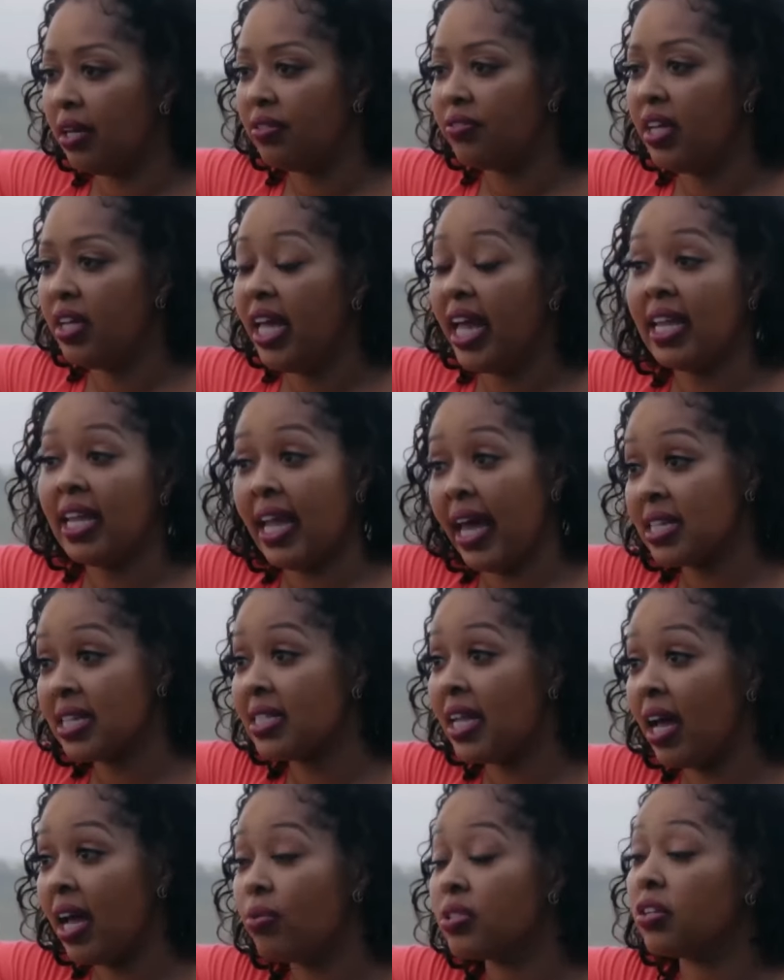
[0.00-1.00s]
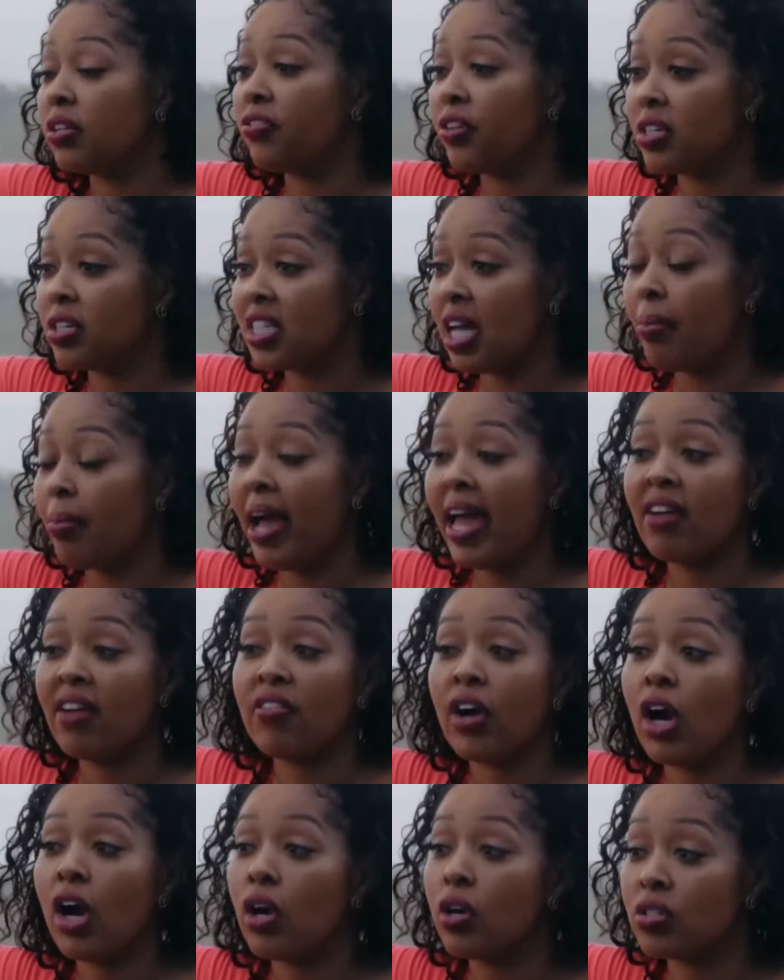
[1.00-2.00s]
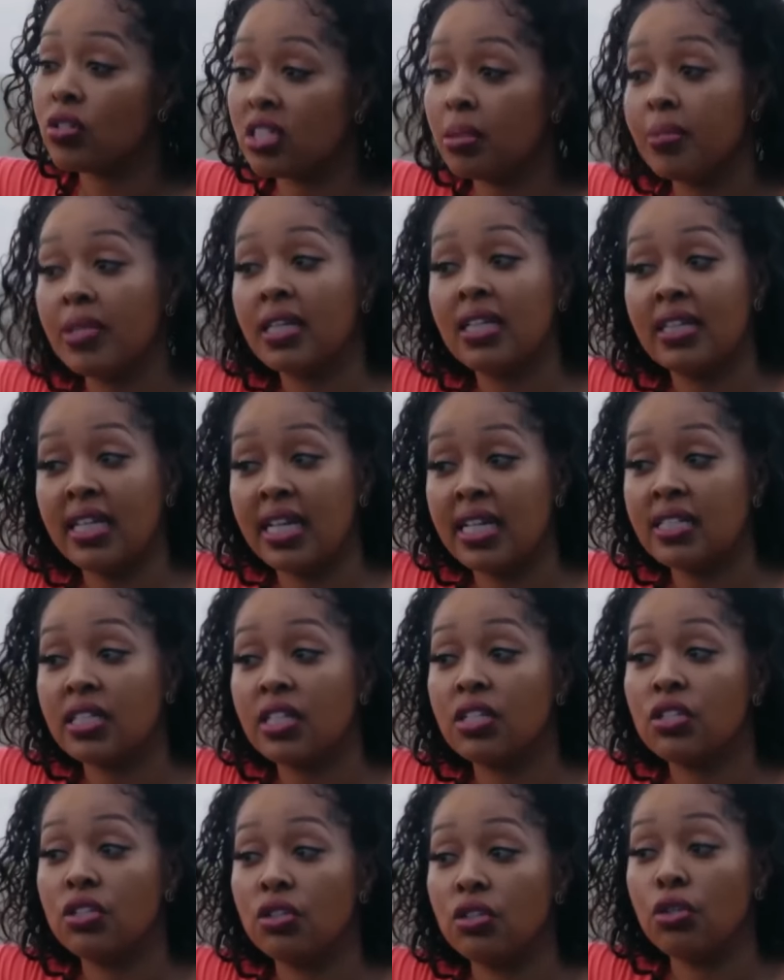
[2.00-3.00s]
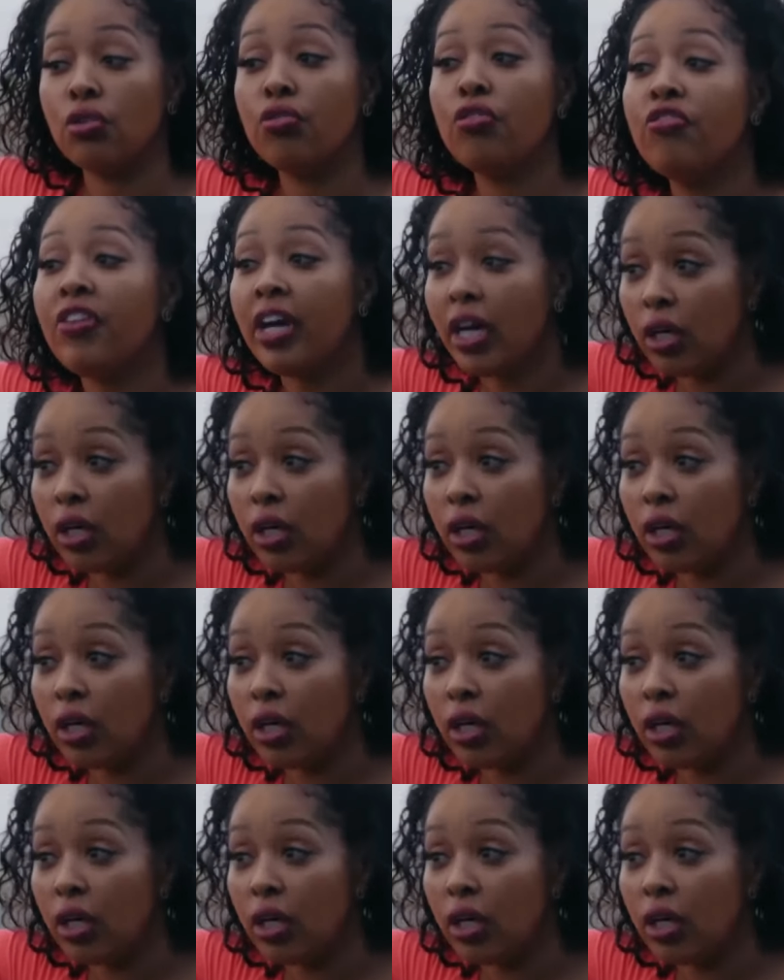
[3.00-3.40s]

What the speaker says: Almost immediately upon construction, the image of Destiny was